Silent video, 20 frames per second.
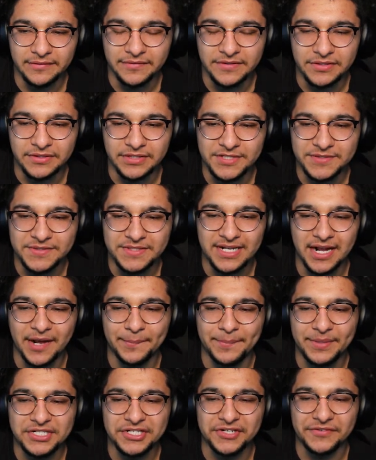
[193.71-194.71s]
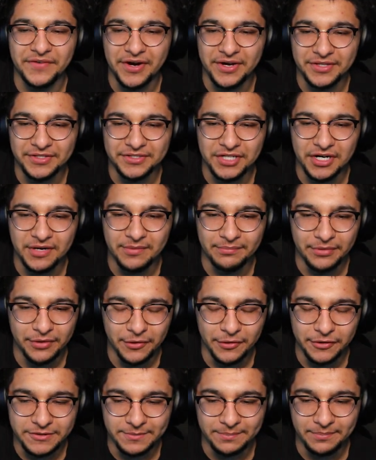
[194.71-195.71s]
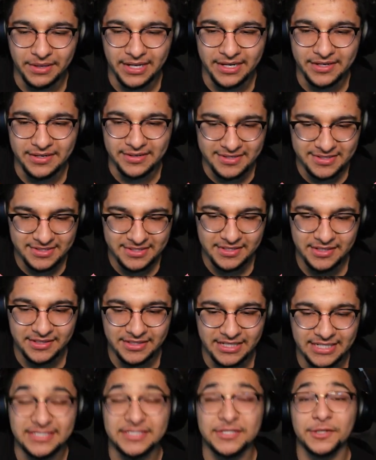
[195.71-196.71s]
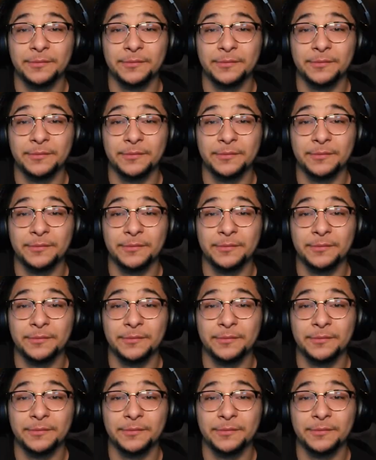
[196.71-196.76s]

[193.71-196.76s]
So this is like a picture of all the John Burroughs players that